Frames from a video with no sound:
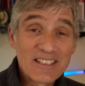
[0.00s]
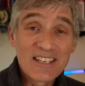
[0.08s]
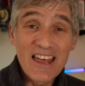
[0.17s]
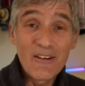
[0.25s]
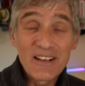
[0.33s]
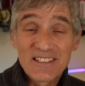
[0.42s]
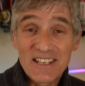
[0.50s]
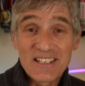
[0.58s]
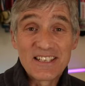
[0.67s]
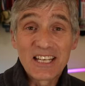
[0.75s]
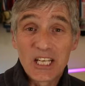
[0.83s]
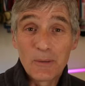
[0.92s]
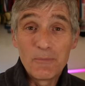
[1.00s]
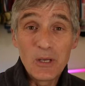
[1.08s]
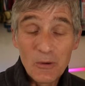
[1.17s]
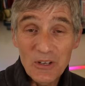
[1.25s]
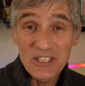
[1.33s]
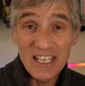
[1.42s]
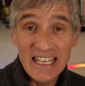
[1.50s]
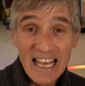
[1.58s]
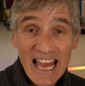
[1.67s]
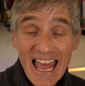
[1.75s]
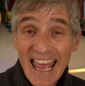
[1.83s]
to their existing community